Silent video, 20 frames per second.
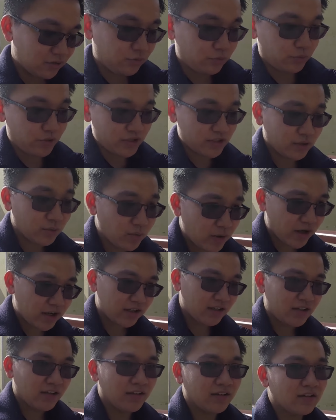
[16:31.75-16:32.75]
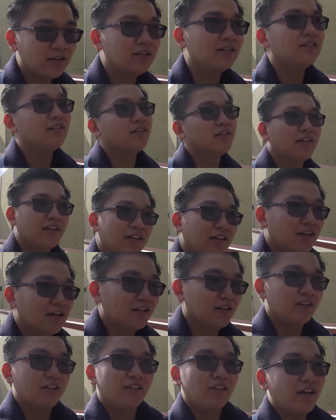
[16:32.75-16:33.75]
Reason why?
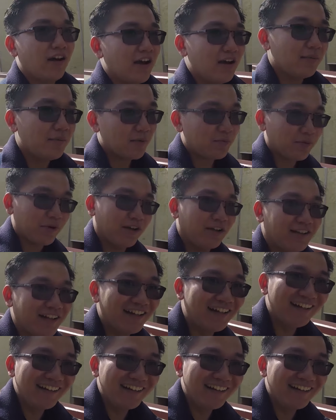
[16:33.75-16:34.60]
I have a friend,